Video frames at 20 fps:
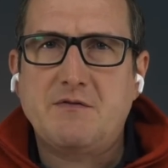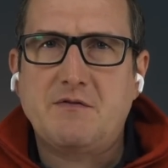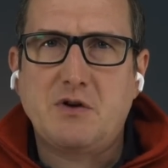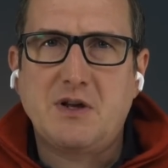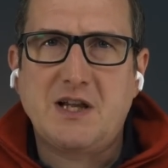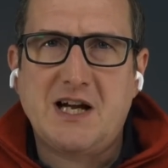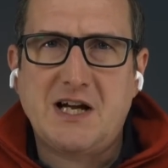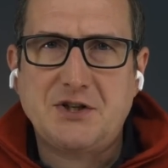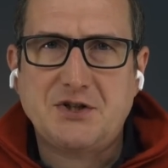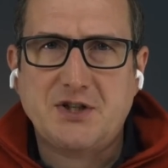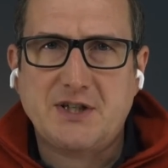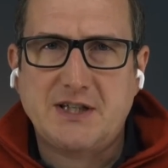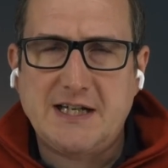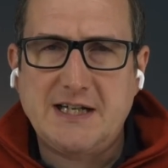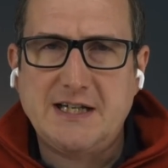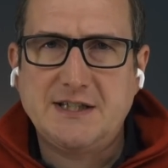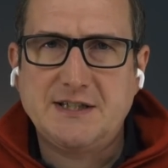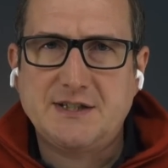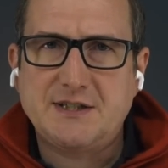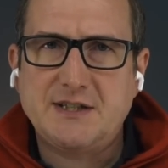for large
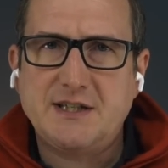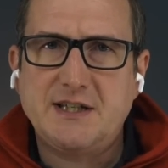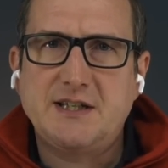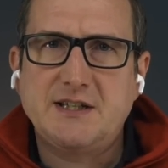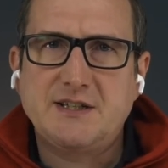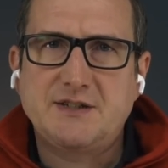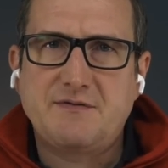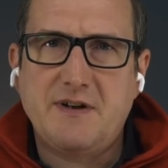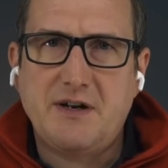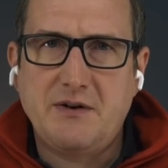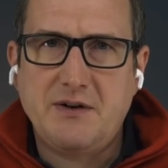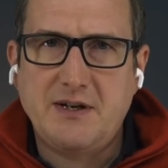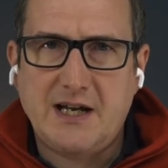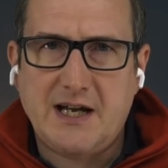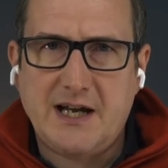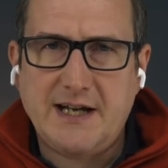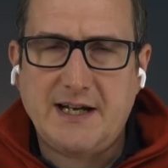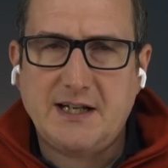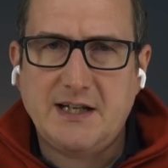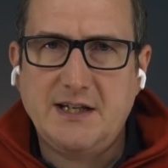clients, it is very
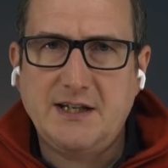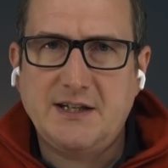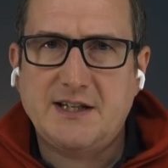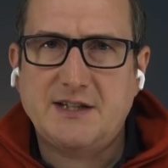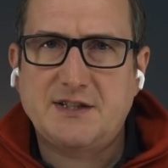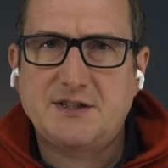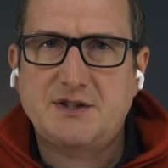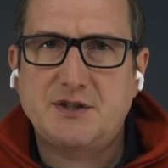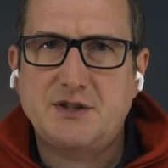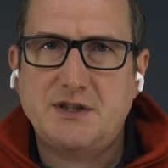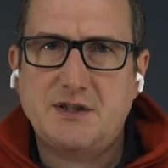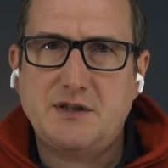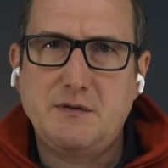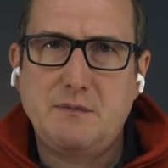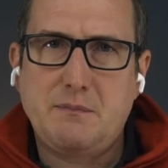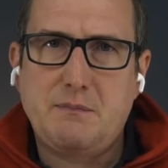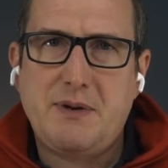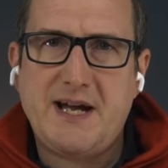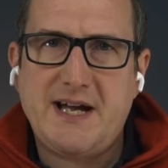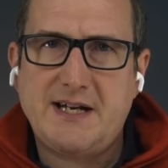likely that
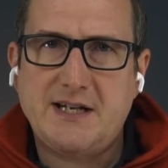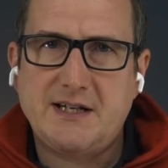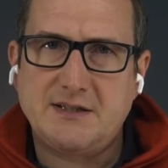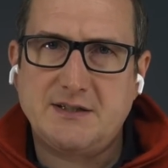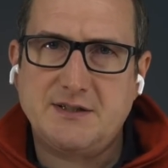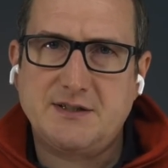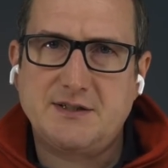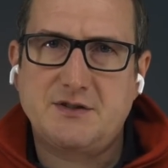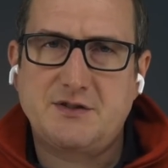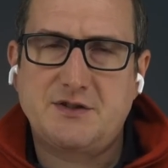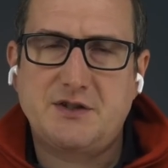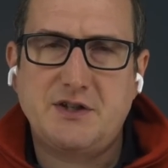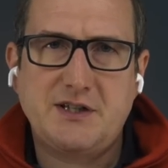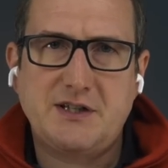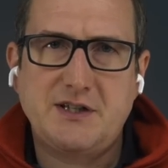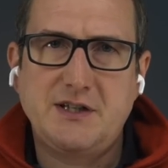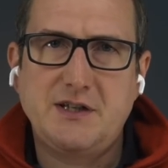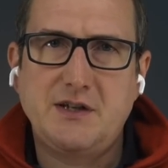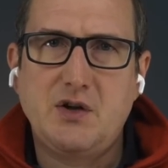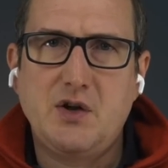certain patterns,
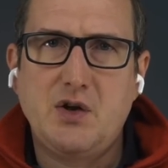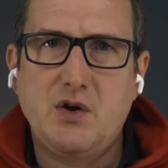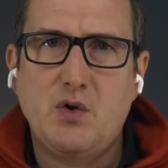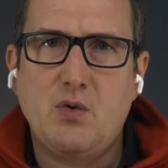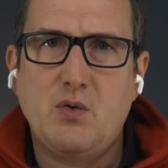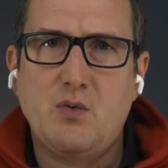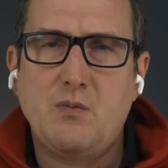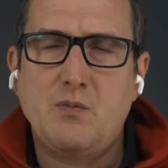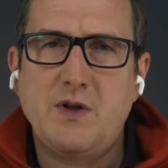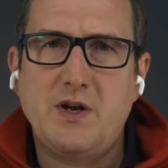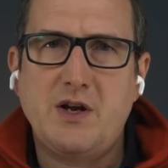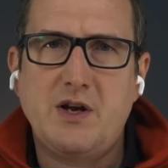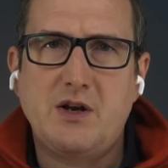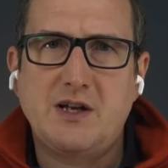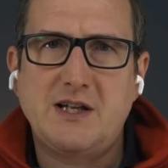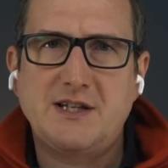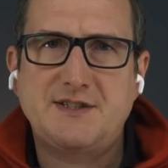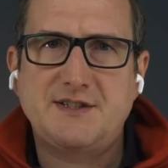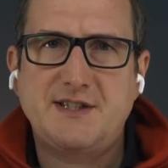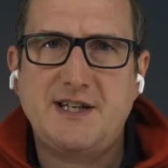certain you
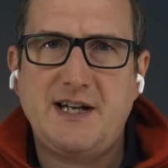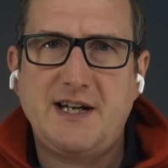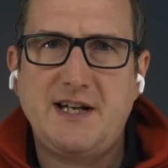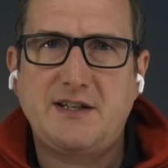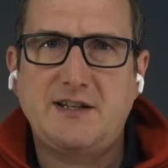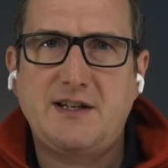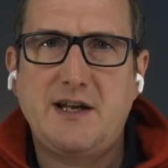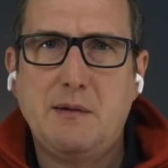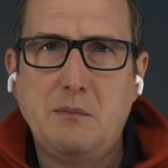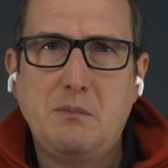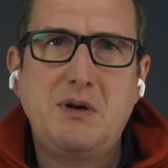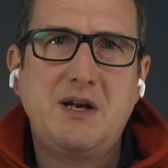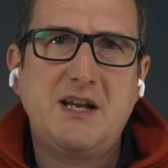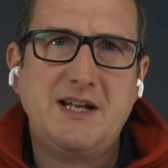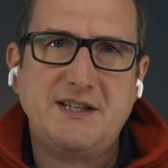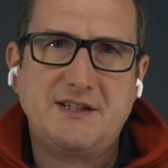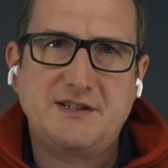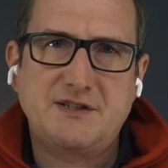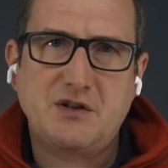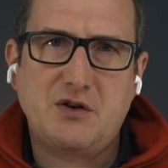know, let's say
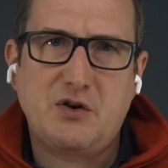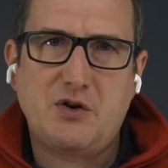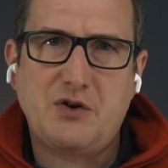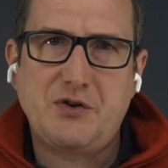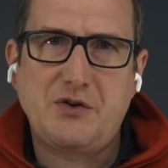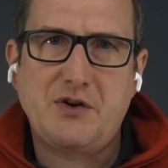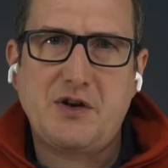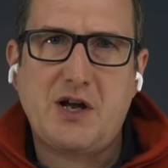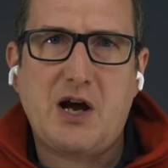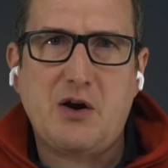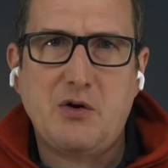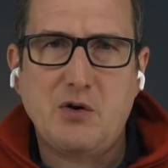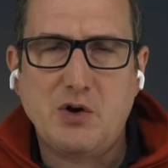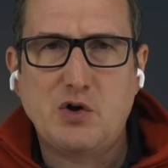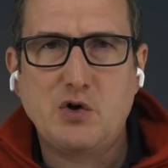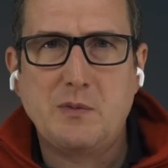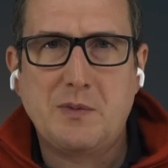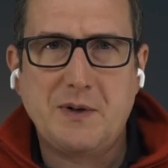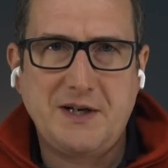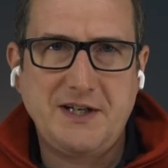templates on how a
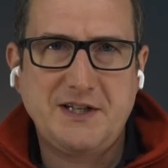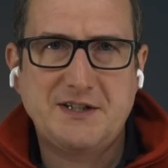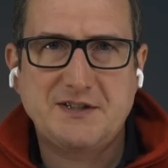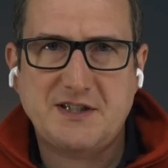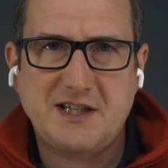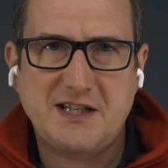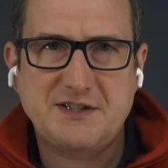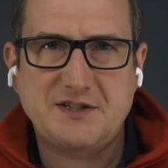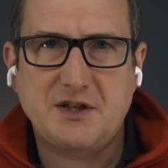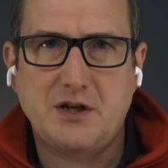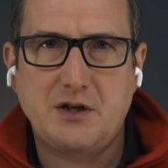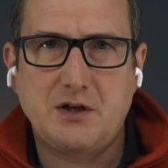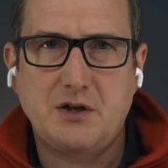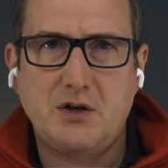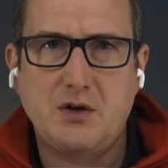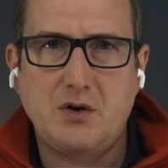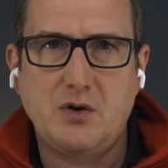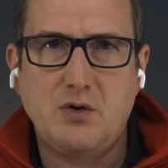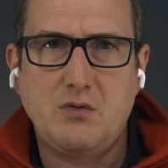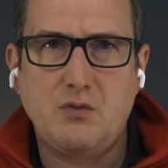Kubernetes cluster
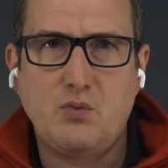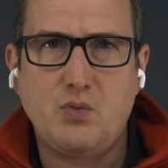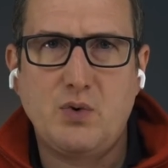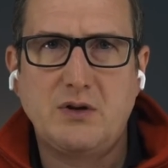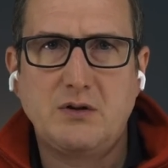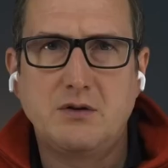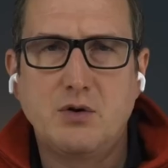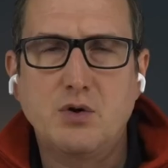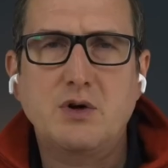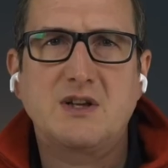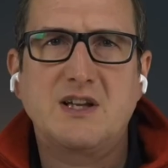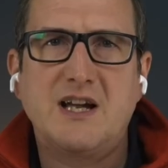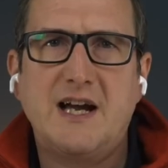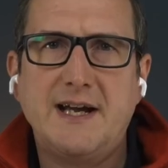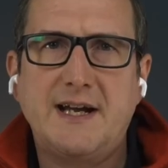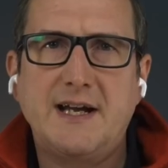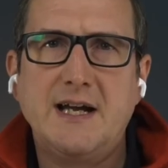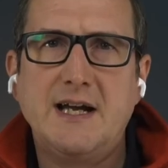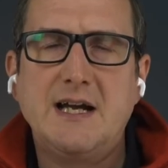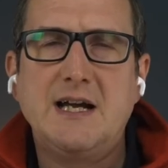uh, will look
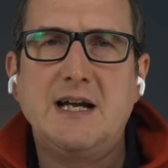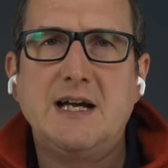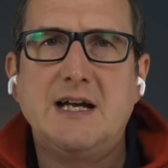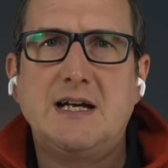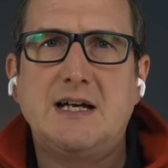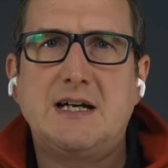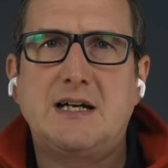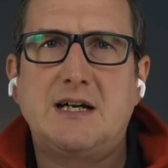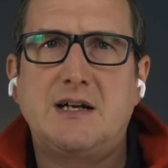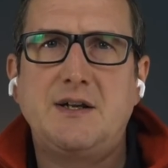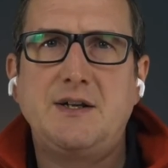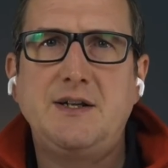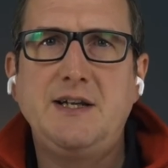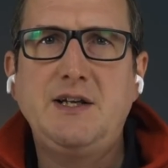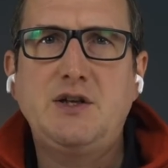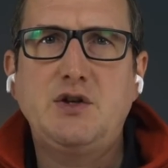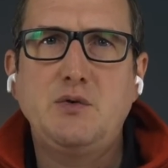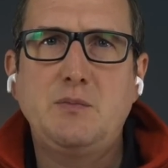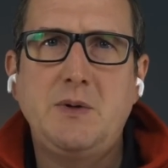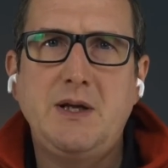like uh,
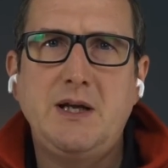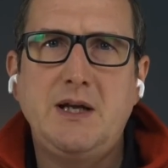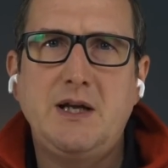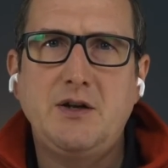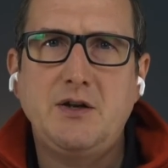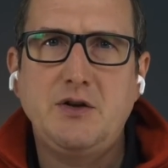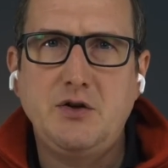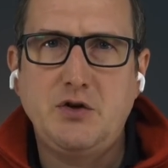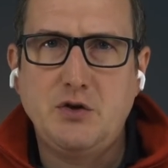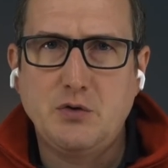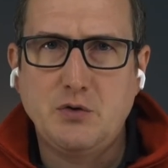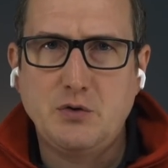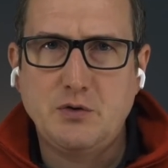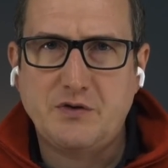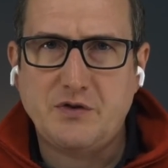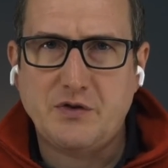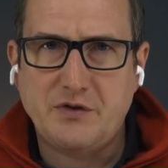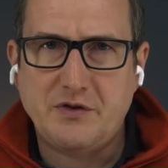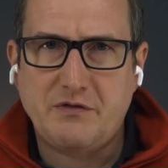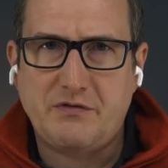need to be
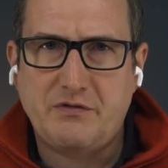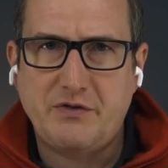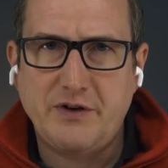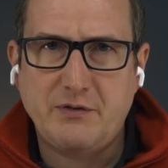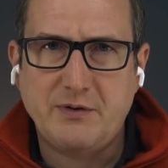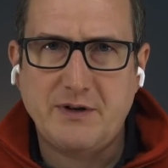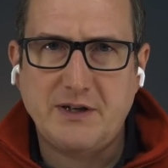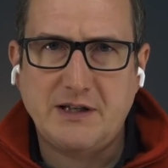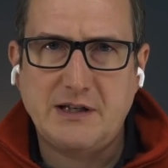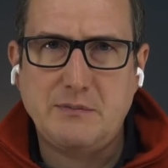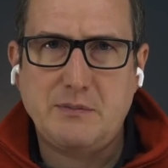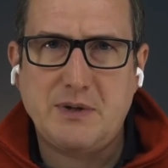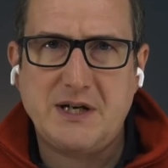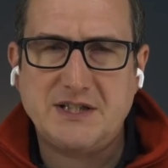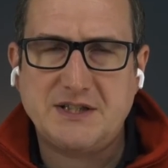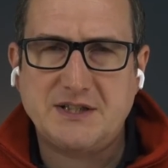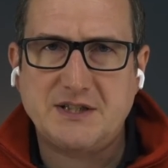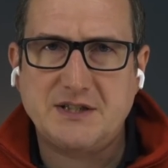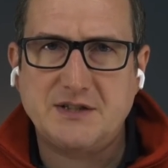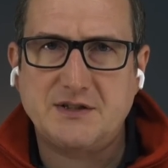used on a frequently
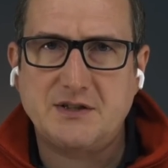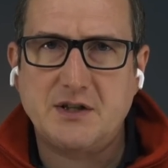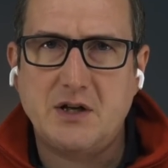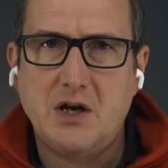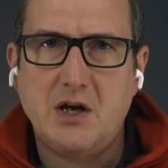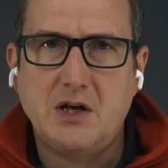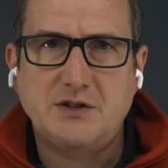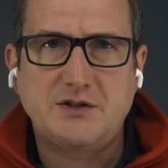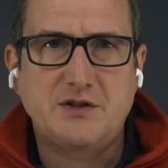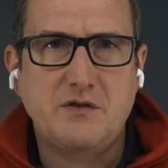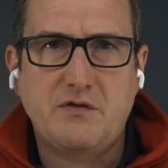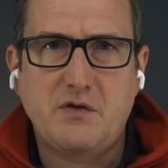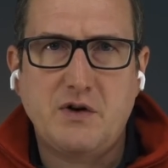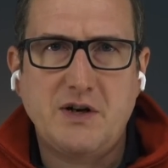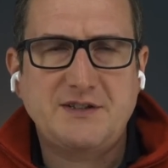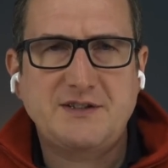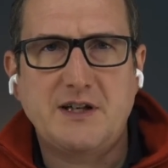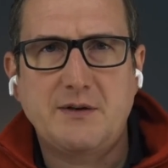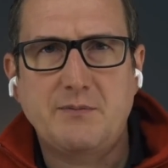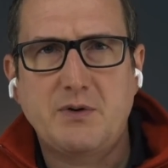basis. So for
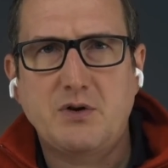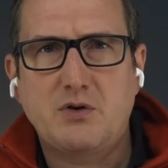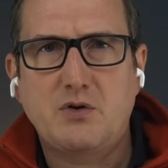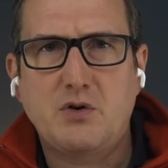example,